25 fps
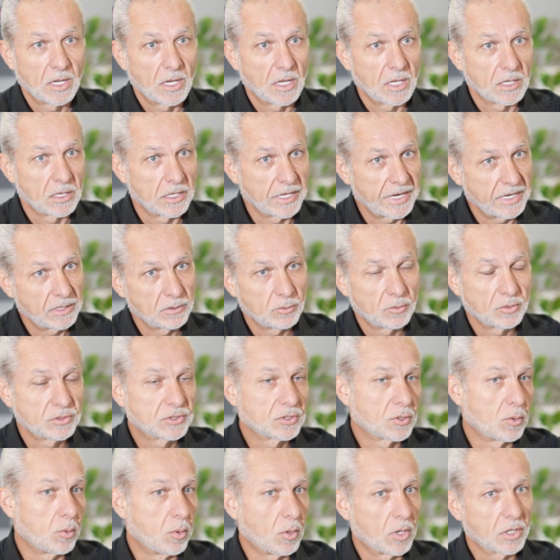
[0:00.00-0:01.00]
Landlords
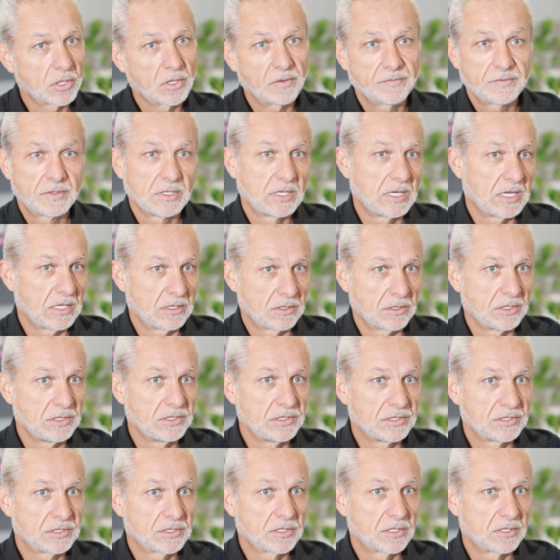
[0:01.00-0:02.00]
quite often get
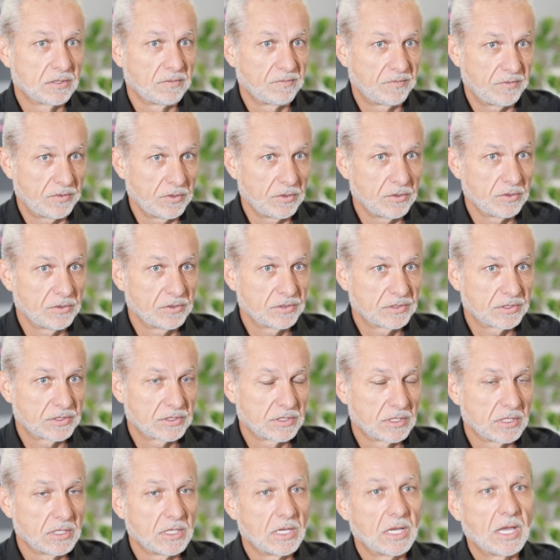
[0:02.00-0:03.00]
these confused,
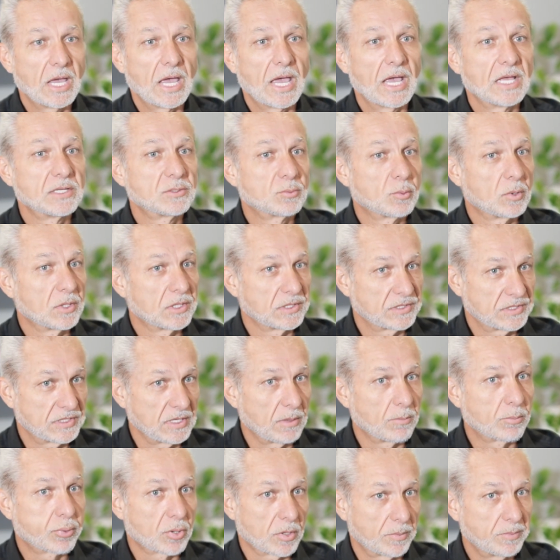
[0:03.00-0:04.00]
as well as
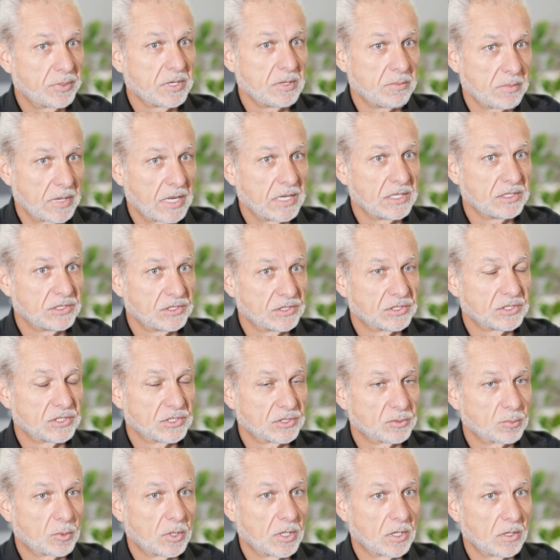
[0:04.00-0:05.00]
some property managers
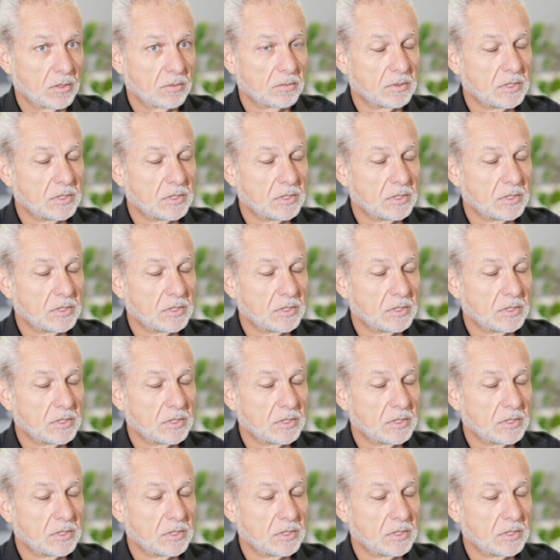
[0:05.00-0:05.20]
as well.